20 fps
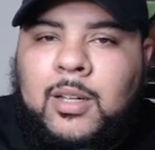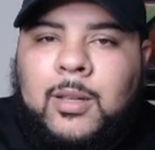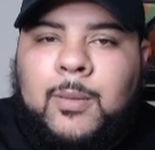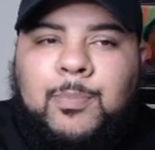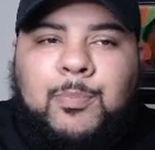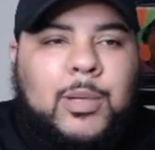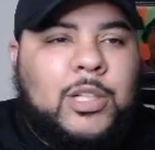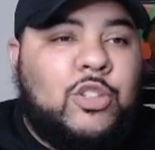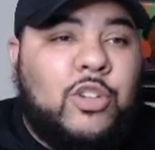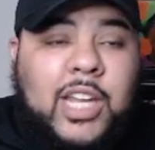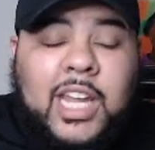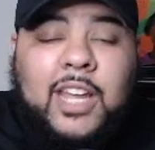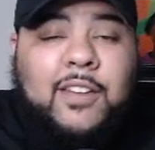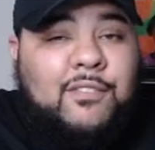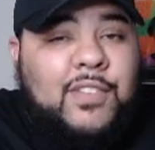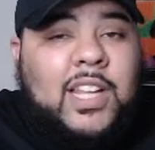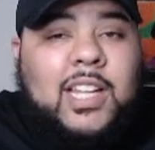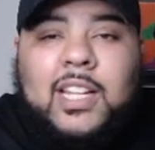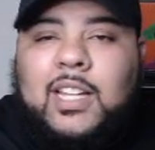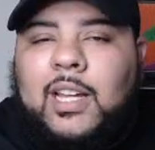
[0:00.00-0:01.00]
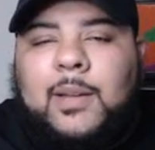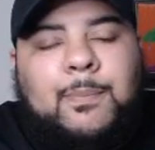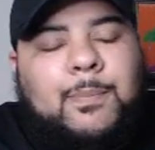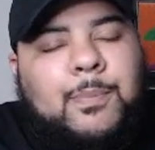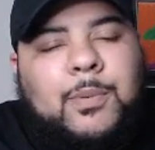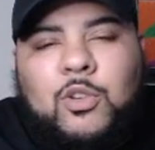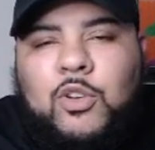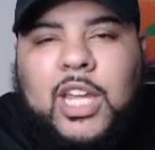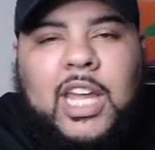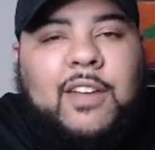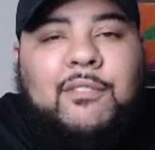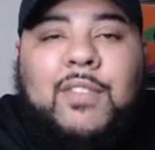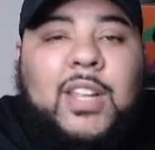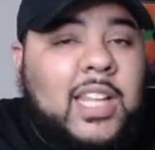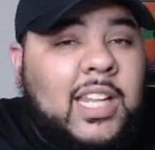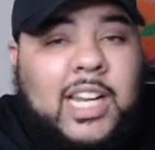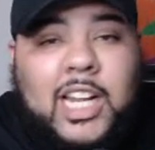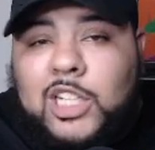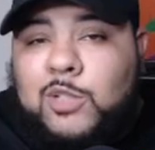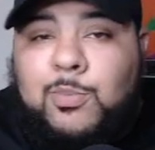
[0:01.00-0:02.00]
But you can't like you can't
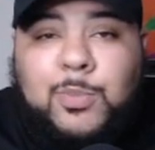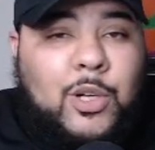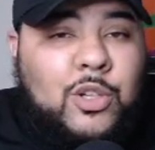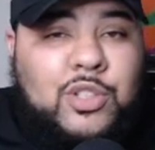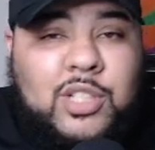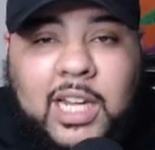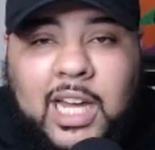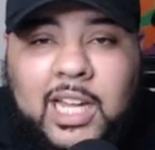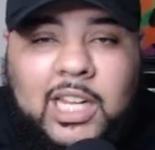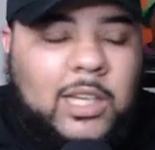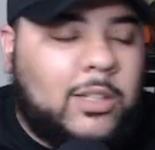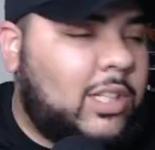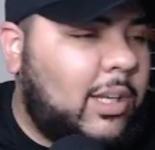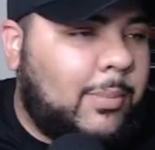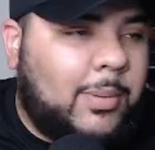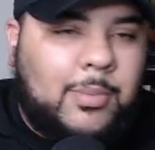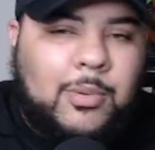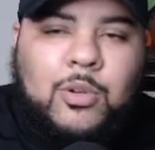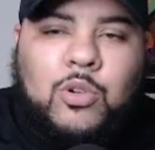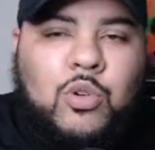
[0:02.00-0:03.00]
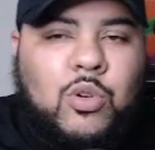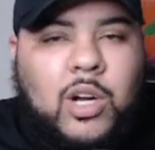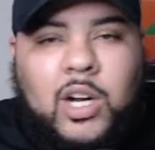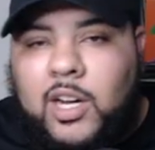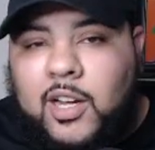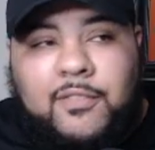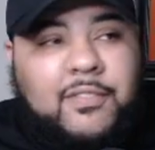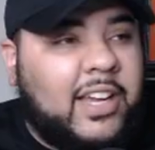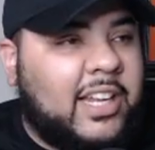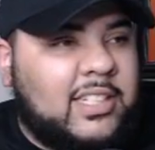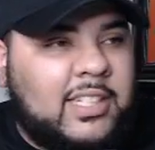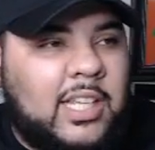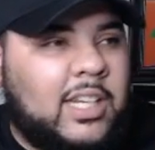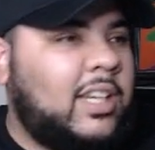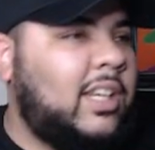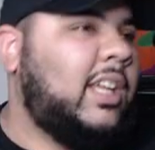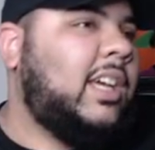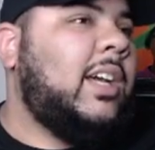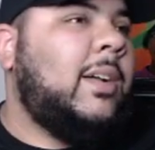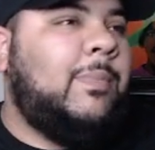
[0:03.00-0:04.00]
villainize both sides. Like some people who are
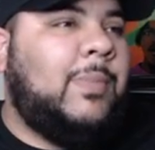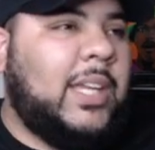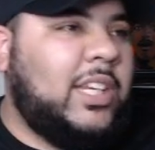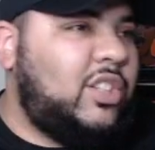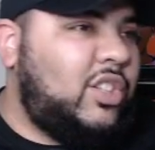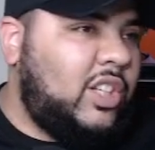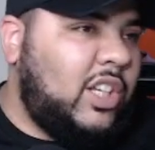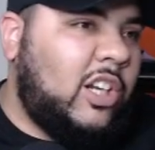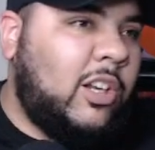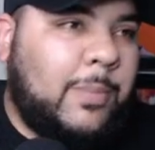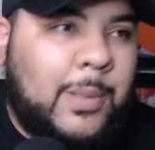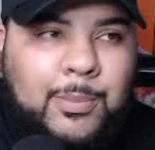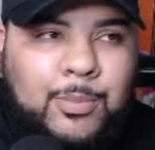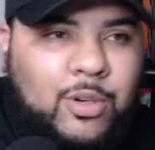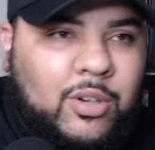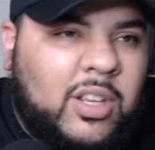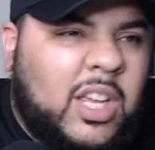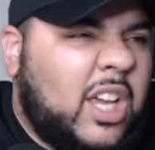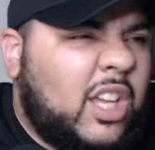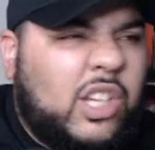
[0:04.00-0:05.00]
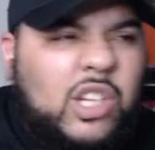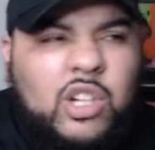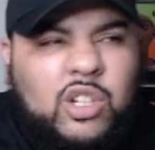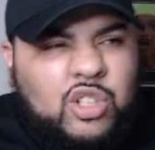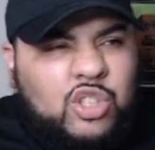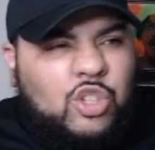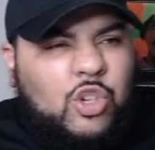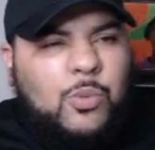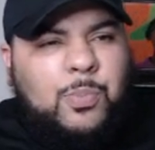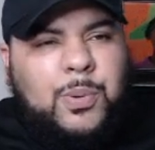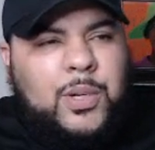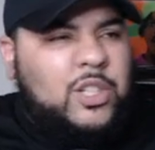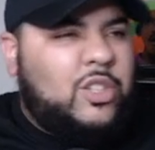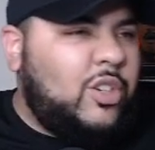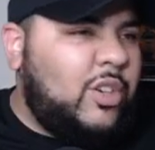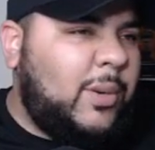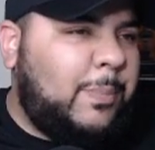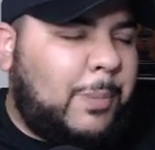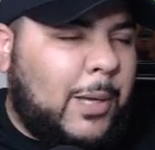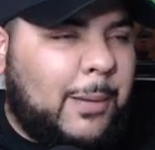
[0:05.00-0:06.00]
unvaccinated, they shit on people who you're stupid,
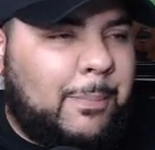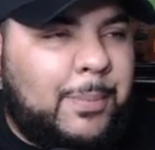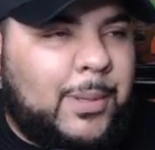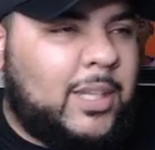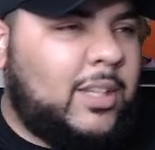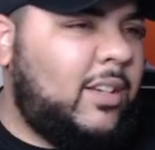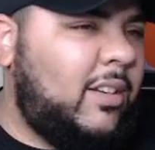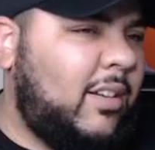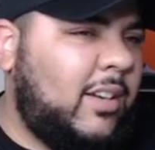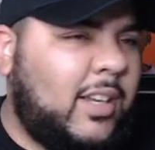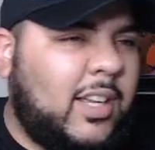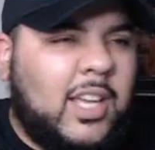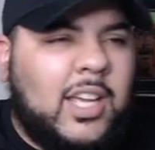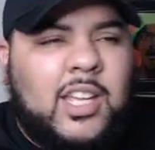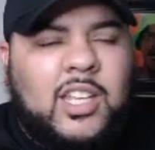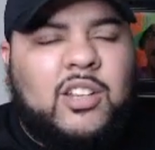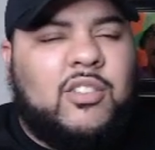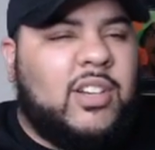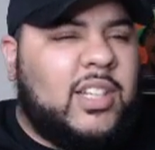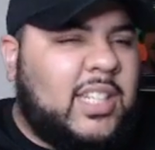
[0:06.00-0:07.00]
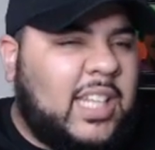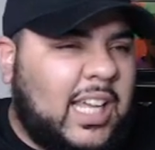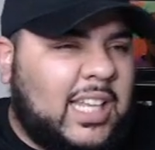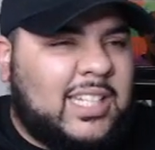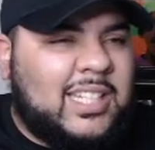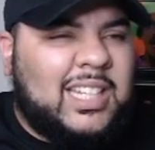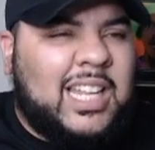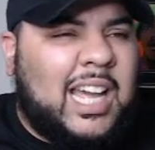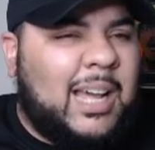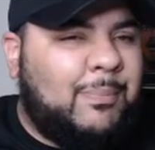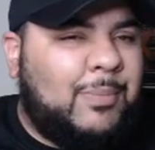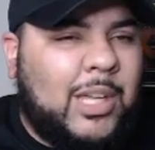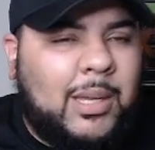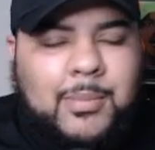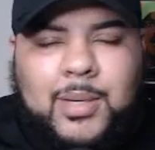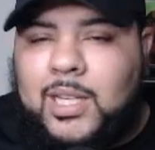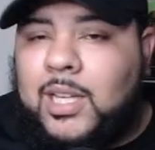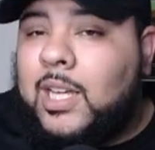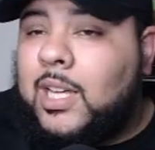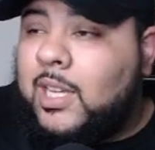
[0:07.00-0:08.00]
you're a puppet, you're you're a test lab
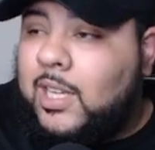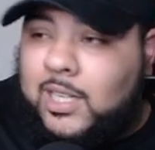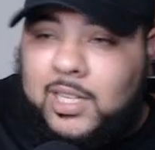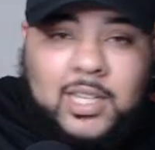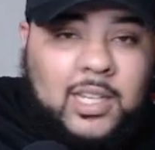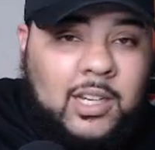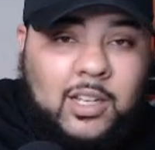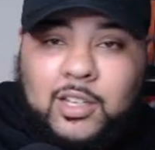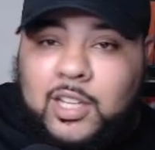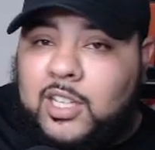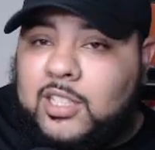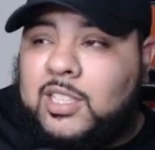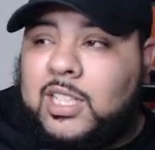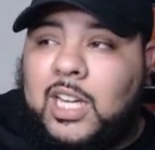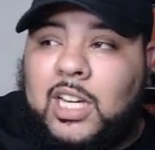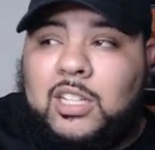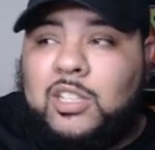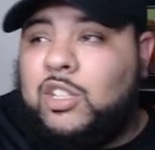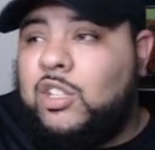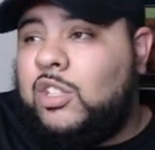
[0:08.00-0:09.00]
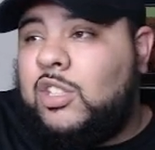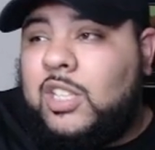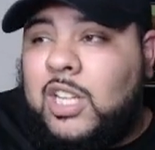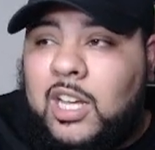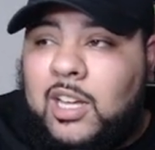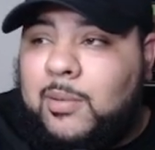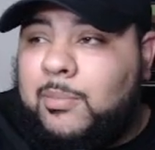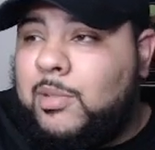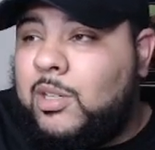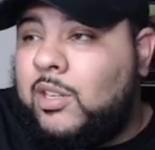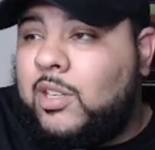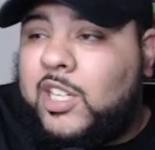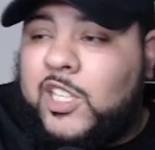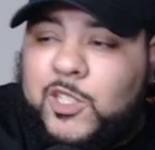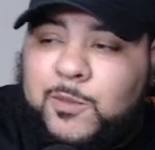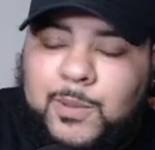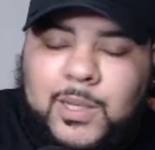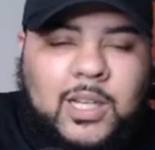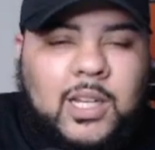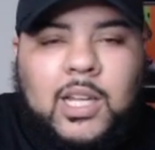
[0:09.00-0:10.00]
dummy, and then on the other side, you're dumb, you're a
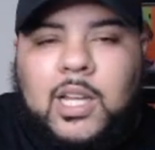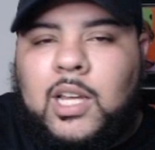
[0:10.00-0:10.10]
conspiracy.